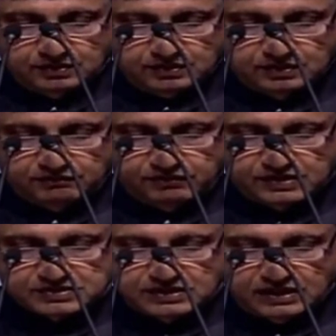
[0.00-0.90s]
The
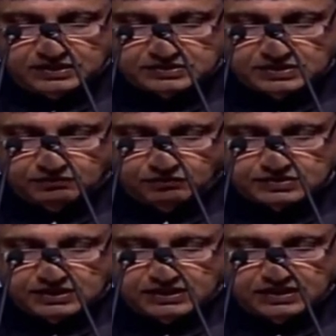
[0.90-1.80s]
first edition was
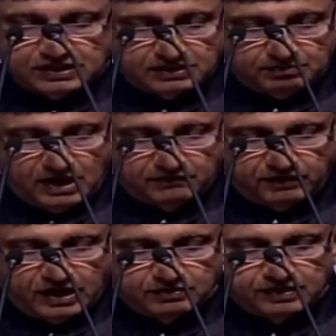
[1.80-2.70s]
attended by
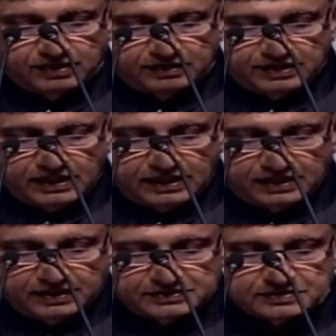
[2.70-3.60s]
500
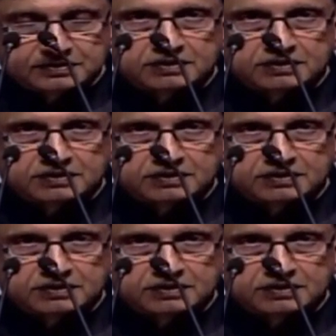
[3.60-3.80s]
delegates